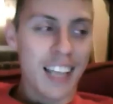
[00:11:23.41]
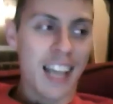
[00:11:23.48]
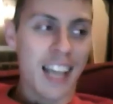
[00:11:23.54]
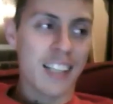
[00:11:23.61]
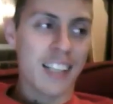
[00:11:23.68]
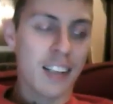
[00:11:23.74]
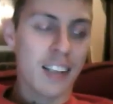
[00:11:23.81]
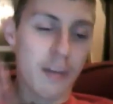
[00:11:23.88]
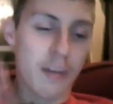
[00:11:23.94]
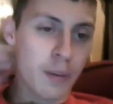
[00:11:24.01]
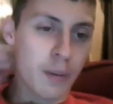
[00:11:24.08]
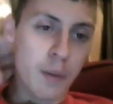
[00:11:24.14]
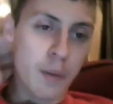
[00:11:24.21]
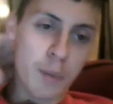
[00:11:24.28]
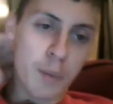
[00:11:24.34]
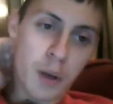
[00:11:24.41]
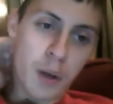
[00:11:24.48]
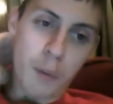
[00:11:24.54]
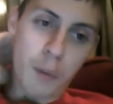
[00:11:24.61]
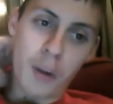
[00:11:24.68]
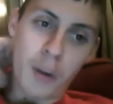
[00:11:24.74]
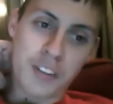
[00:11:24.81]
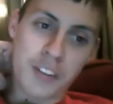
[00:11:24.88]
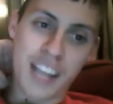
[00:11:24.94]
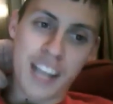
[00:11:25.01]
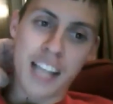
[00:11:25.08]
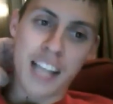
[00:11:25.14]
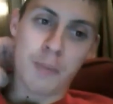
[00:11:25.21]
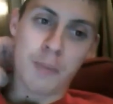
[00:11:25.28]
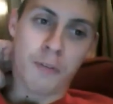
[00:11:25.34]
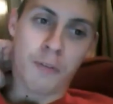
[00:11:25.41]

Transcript: And I mean, we put up all the stats